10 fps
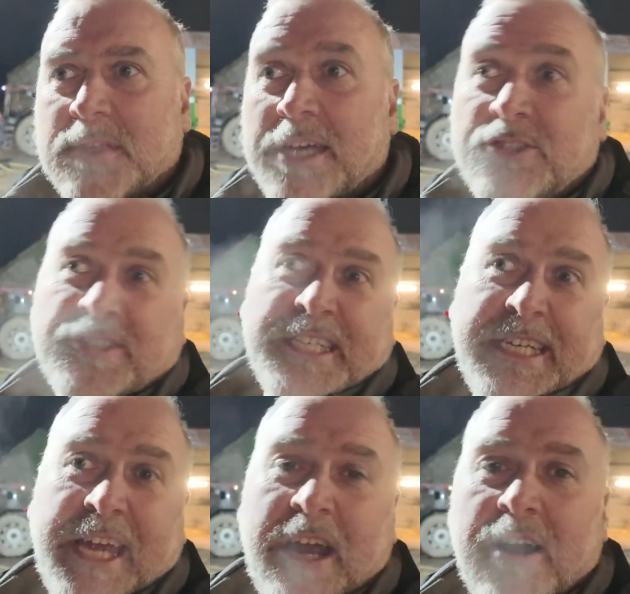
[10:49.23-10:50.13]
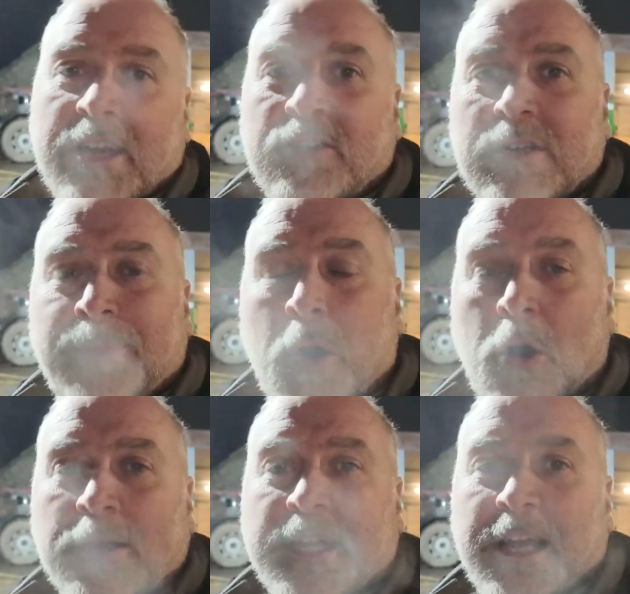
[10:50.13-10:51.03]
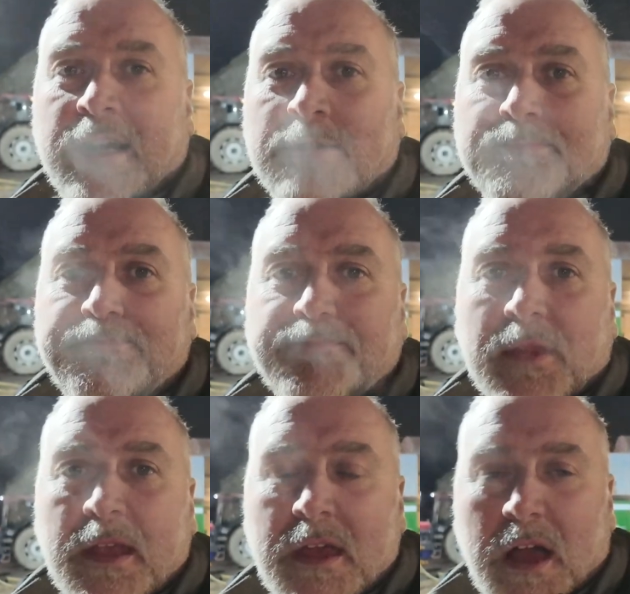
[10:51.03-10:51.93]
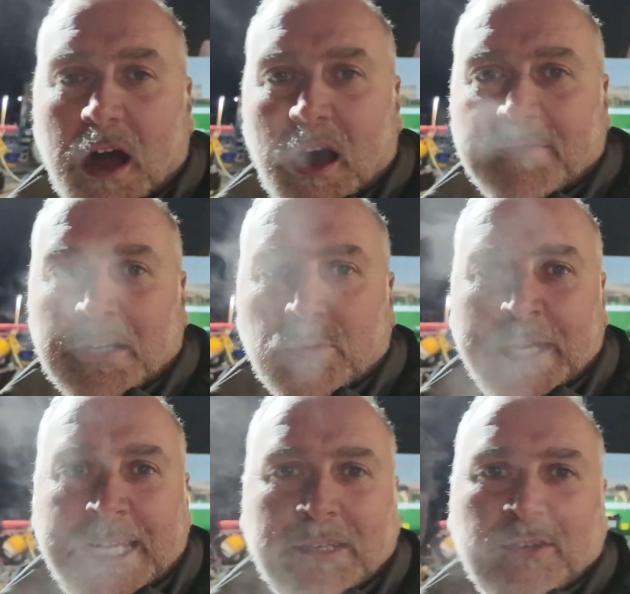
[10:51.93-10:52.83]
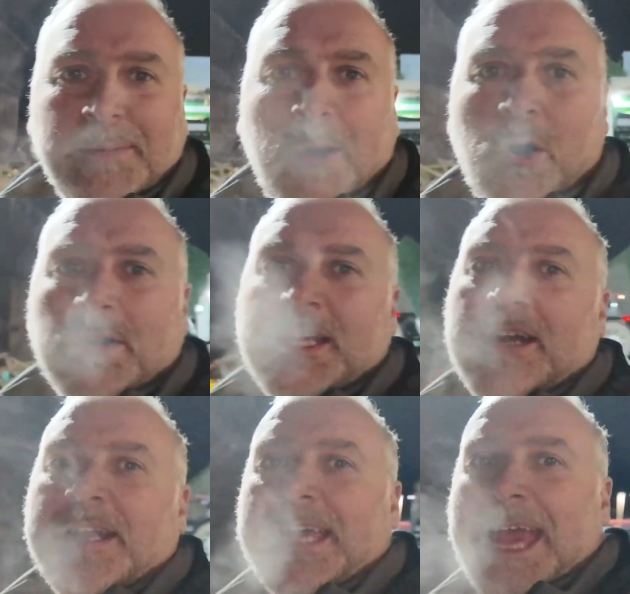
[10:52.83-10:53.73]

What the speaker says: I just see there on the report there of your weaning report there, the